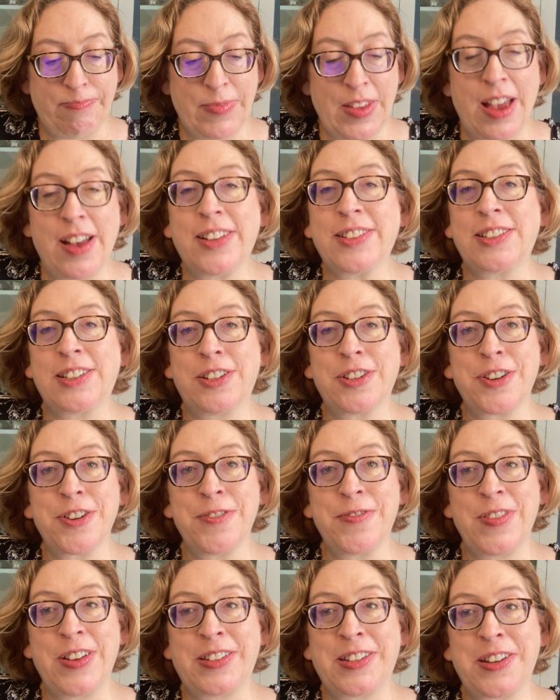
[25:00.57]
I'll still go
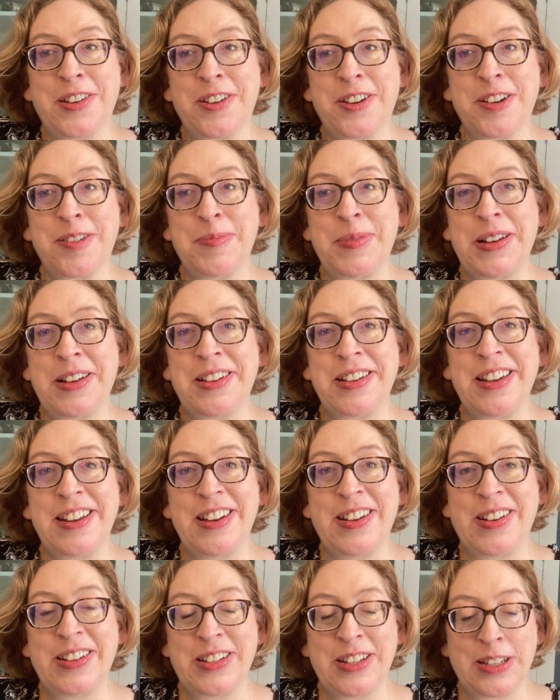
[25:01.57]
visit her, but you know,
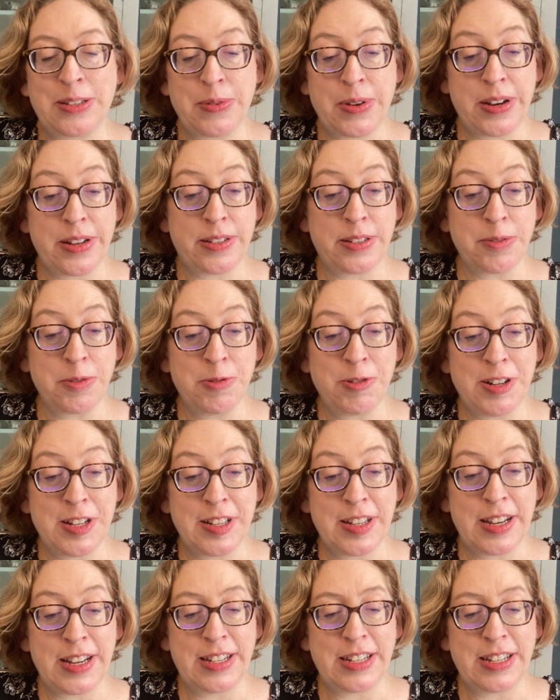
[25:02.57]
I just wanted some quality